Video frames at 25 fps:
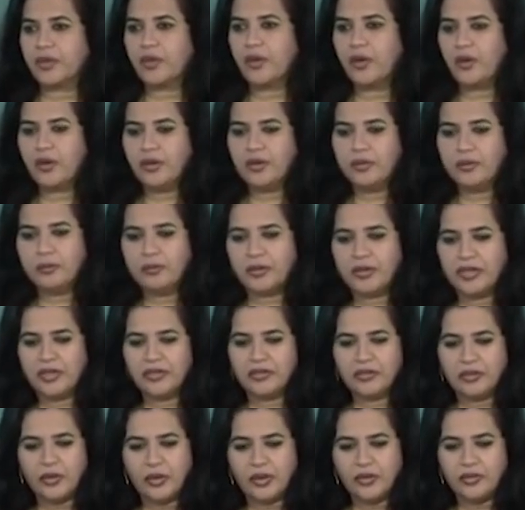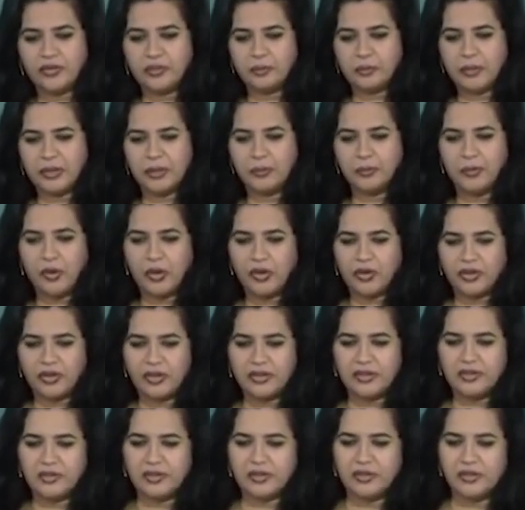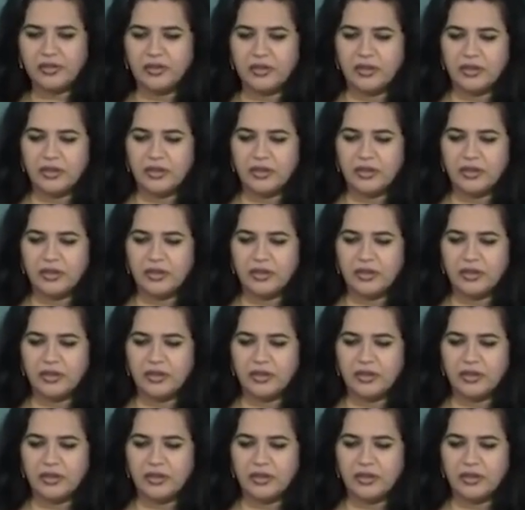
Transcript: on Bresson's Pickpocket